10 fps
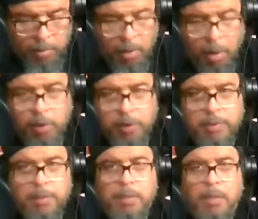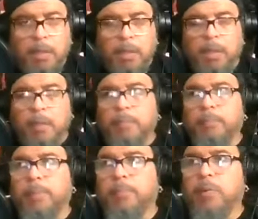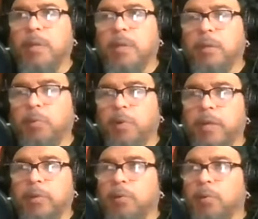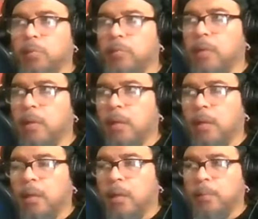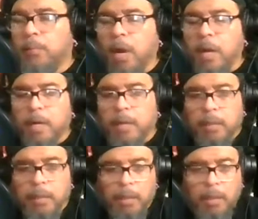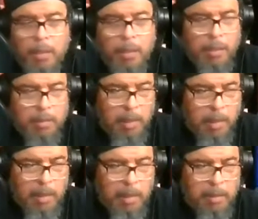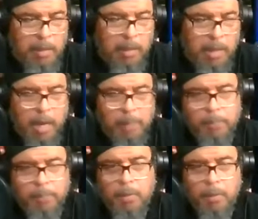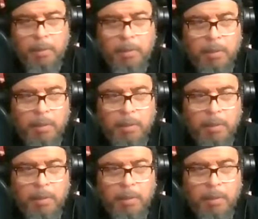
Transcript: artists and people that create their own product. Is kind of like the Napster